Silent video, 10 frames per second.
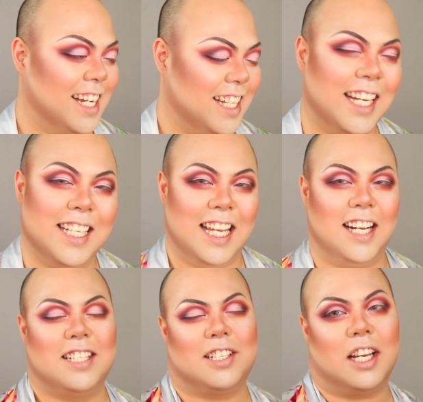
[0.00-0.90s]
You can tell
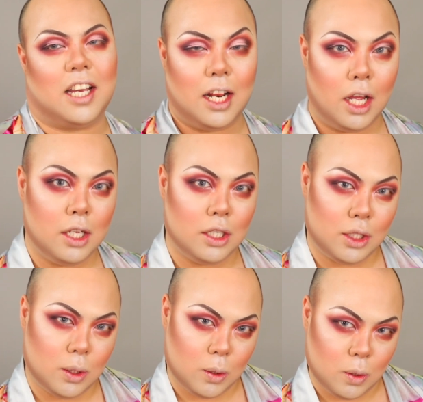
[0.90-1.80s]
because it's like a
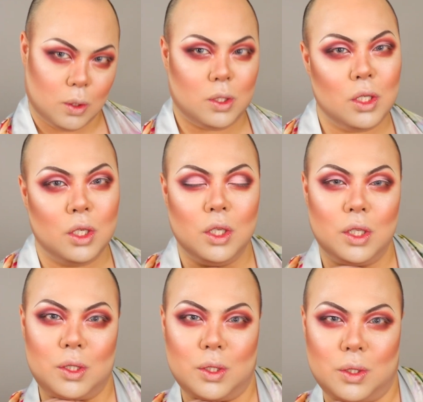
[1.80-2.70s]

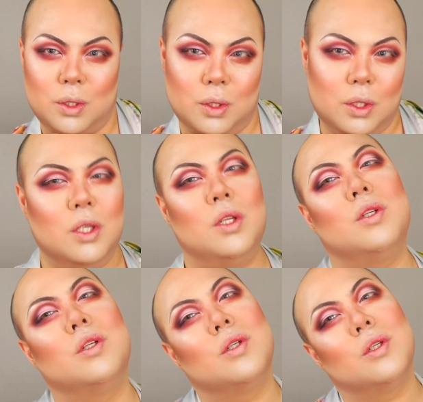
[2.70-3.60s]

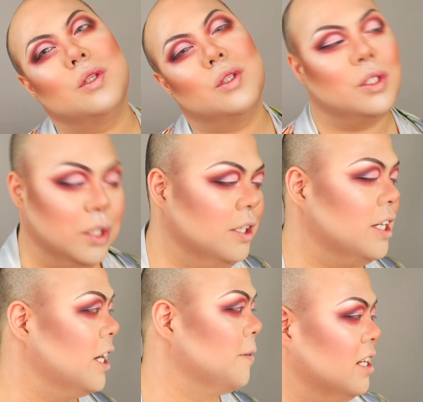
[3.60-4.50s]

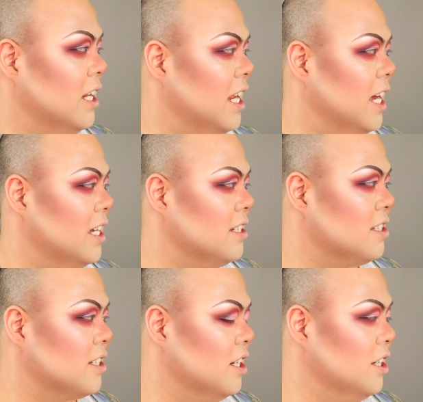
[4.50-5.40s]
Okay, let's
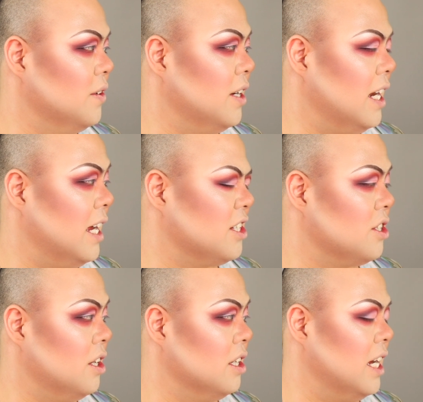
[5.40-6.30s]
glue a lash
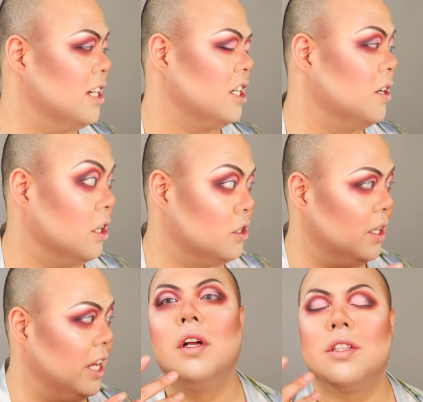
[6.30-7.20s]
on. Actually, no, I'll do a
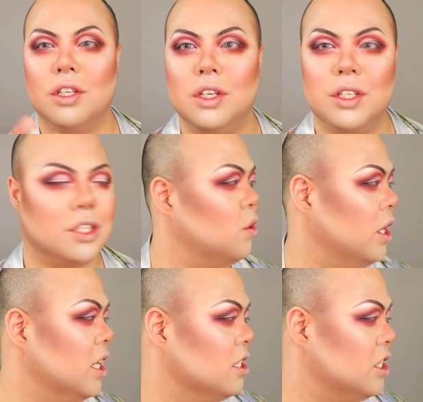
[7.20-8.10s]
lip. So she
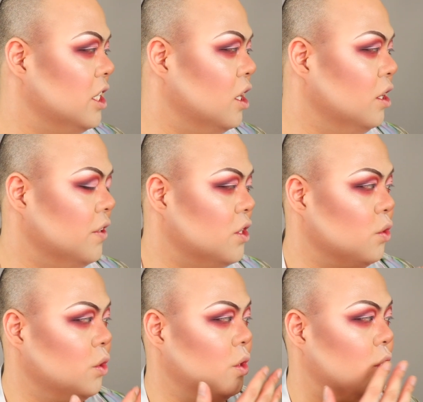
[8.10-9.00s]

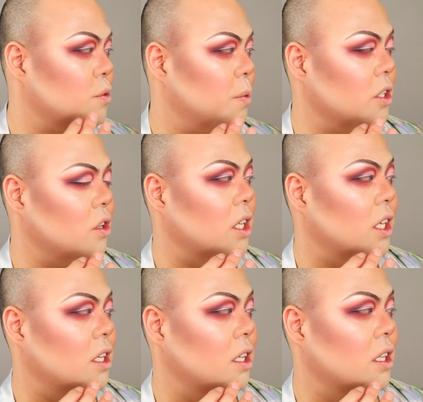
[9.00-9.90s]
overdraws, but not
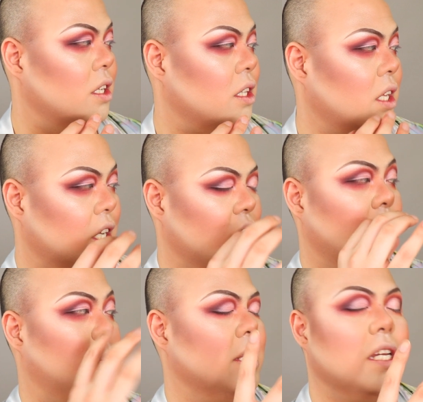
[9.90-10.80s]
like
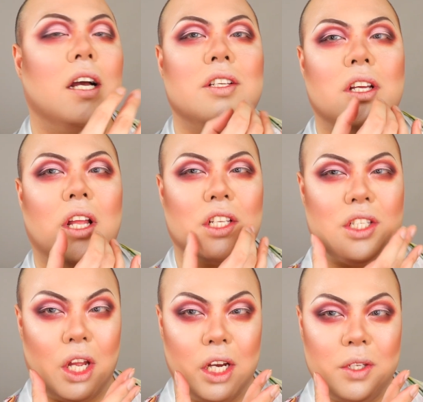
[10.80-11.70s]
up and down. She like
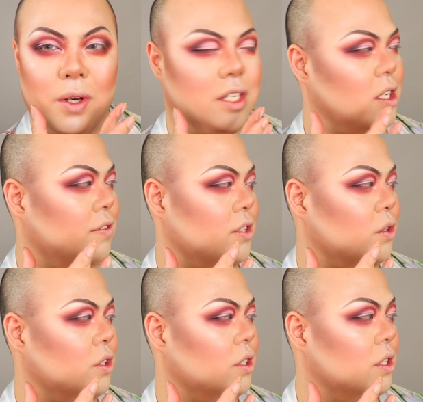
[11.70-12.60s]
sideways
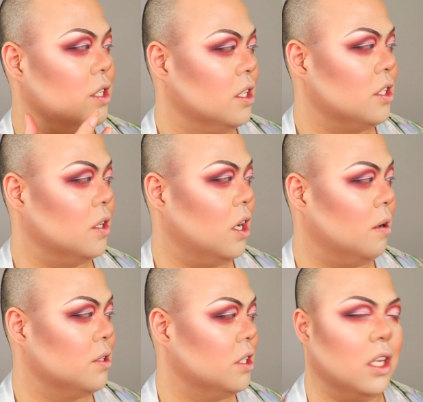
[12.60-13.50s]
overdraws. So I'm
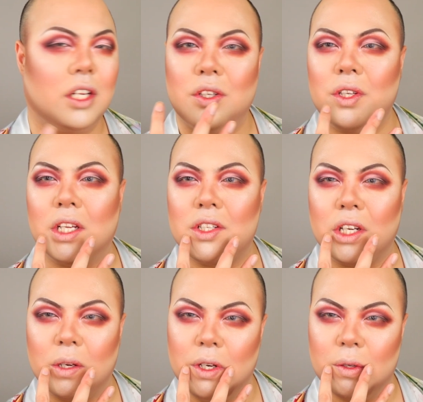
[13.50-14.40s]
just gonna like do that, trying
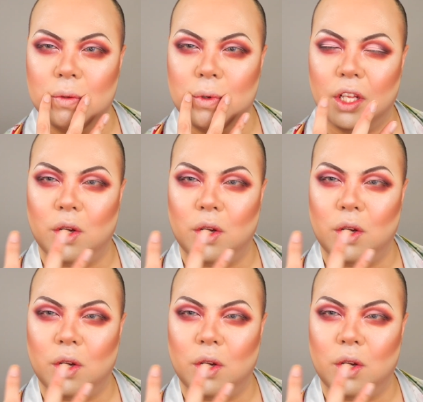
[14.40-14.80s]
to get my lips a bit like